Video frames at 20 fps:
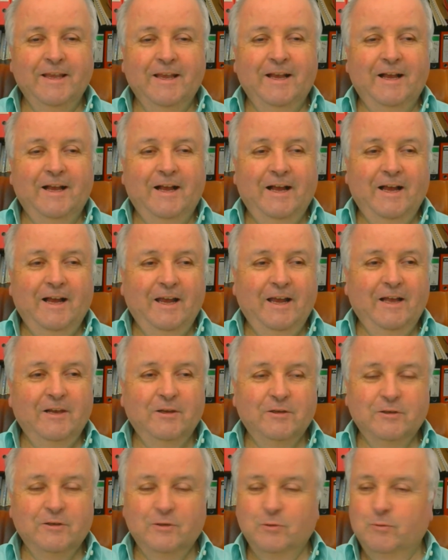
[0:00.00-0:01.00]
I
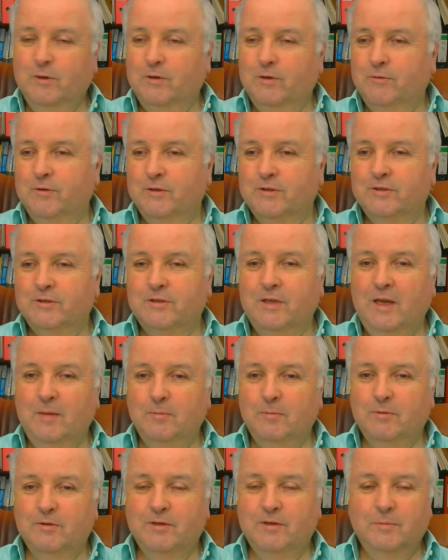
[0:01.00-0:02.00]
listened to one of his
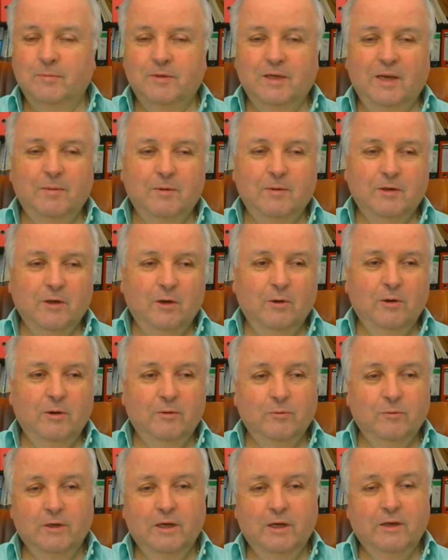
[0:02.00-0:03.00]
tapes some time ago, and
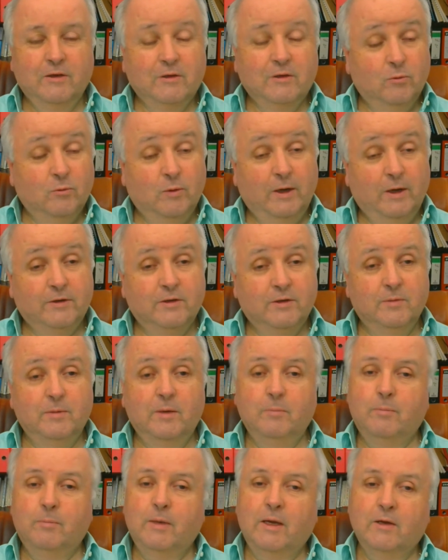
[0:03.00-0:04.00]
it had quite some
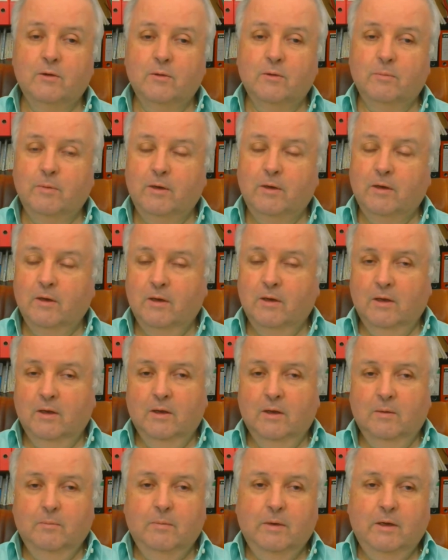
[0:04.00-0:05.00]
impact on me,
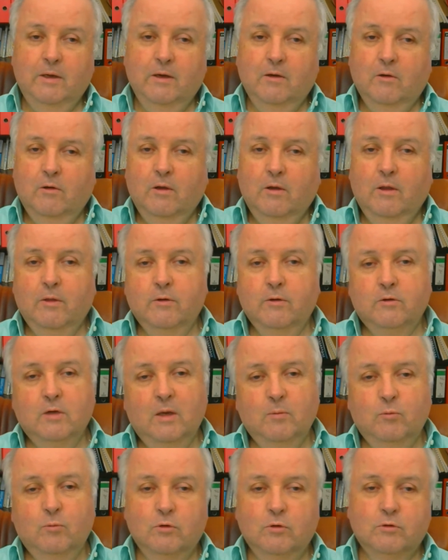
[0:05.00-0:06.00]
and another
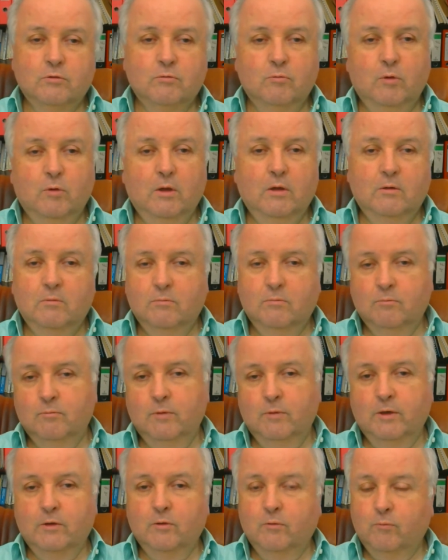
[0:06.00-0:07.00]
tape was, well,
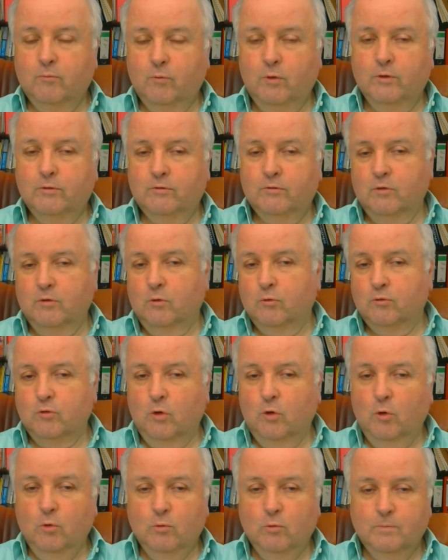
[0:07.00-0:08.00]
that was
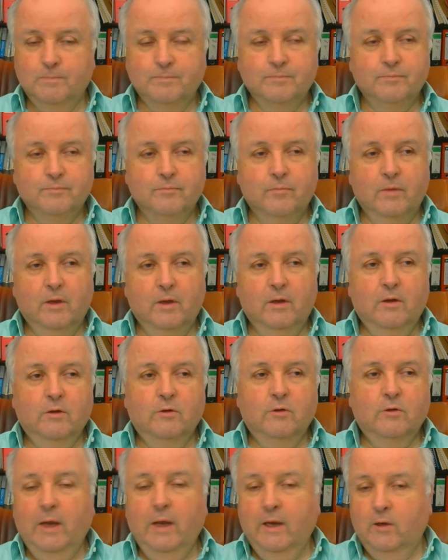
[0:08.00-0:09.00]
so-so.
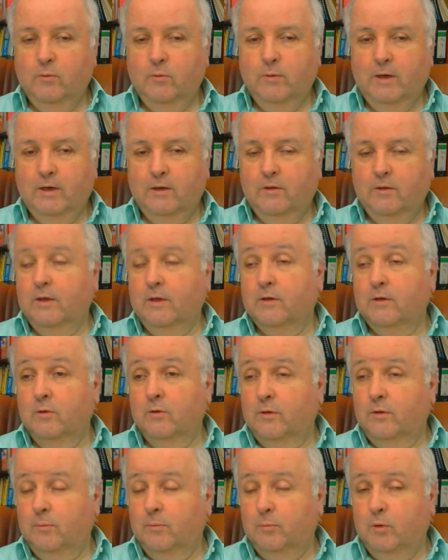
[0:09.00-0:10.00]
So anyway, that's
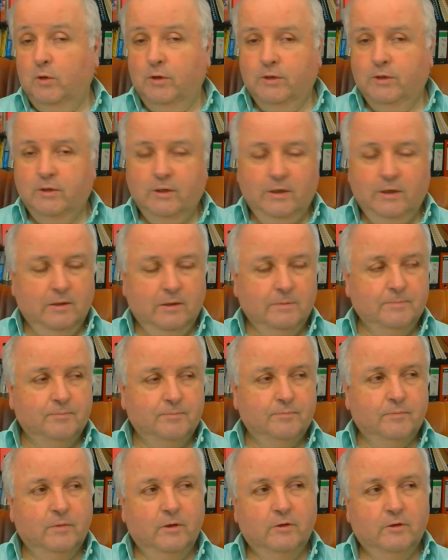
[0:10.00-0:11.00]
not the point here.
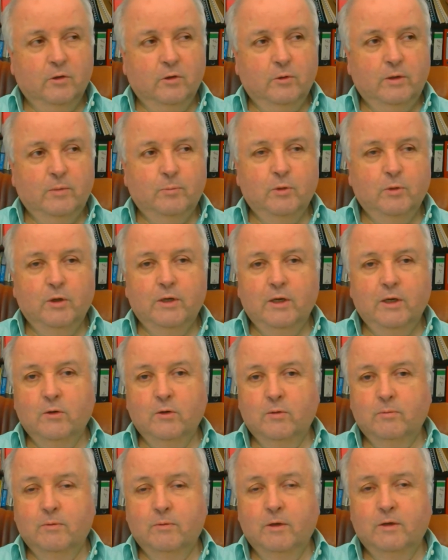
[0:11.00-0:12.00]
So he put out
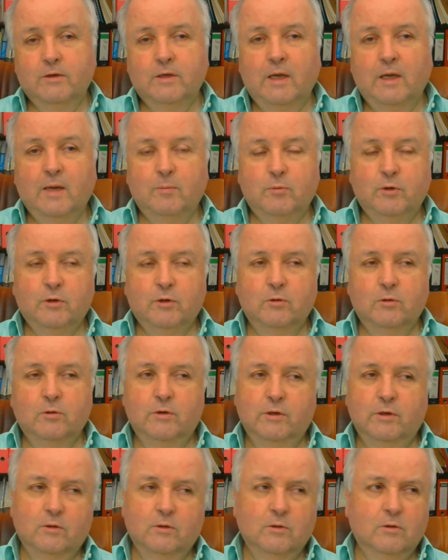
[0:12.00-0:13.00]
a tape
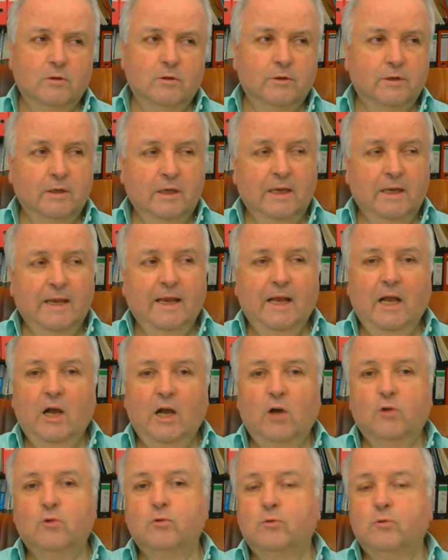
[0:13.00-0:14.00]
recording called
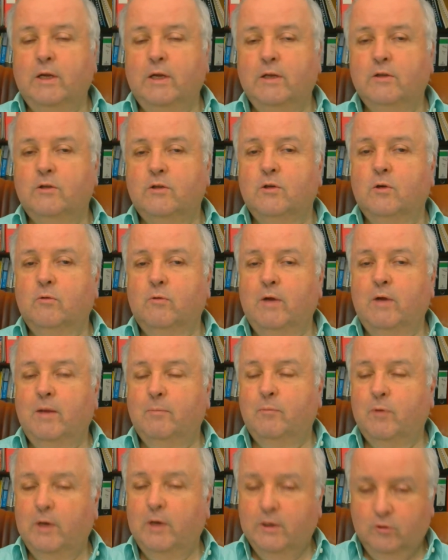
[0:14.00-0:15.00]
How to Raise Your
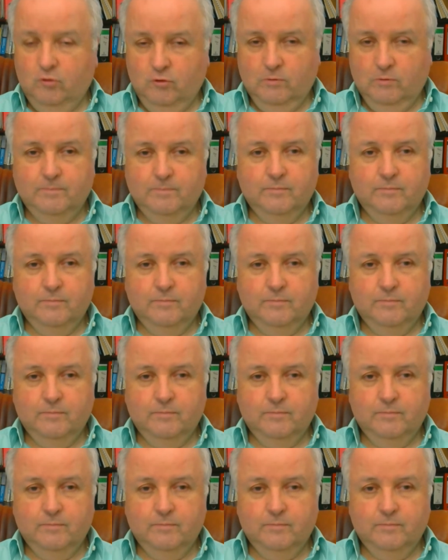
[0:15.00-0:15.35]
Vibration.